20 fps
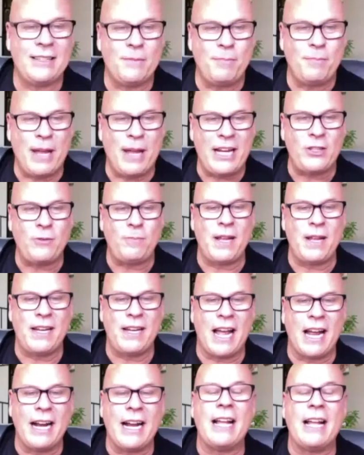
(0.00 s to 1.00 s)
the
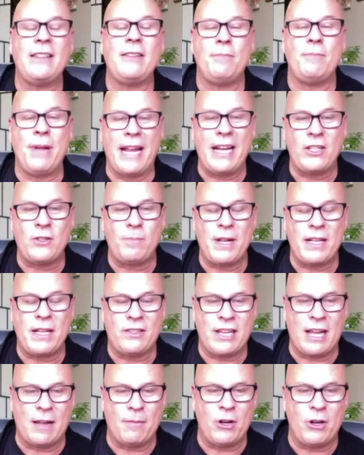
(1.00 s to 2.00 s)
basement
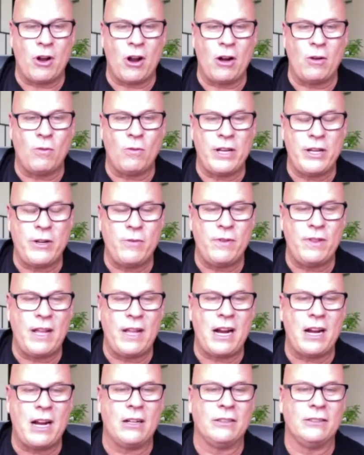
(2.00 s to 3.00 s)
seminar when you were
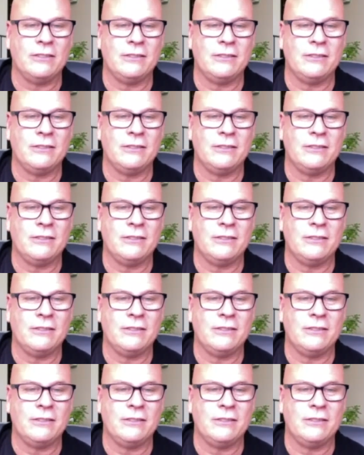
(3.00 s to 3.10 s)
there.